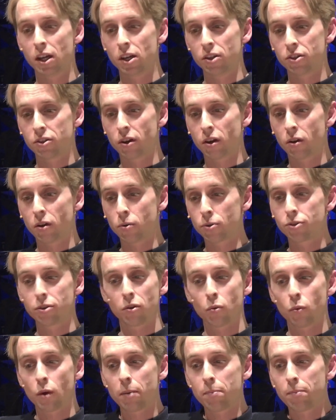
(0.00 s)
So also
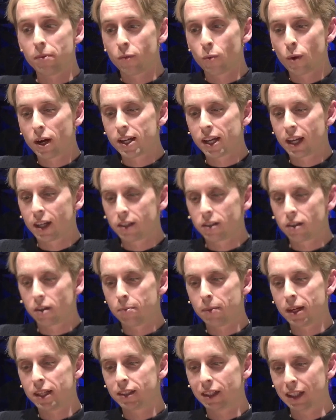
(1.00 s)
the web wedding, it are
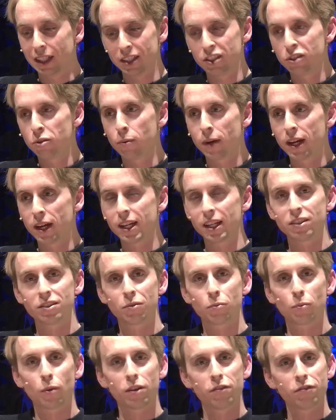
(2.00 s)
basically two weddings,
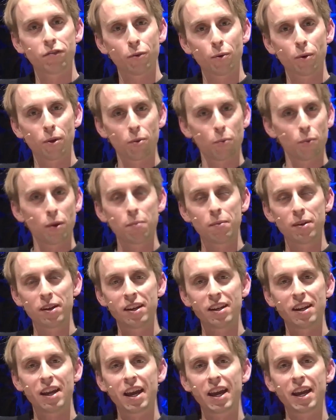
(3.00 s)
one for the
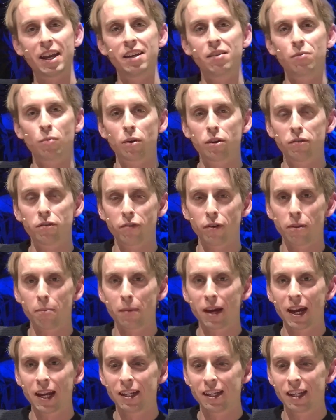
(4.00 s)
women and one for the men.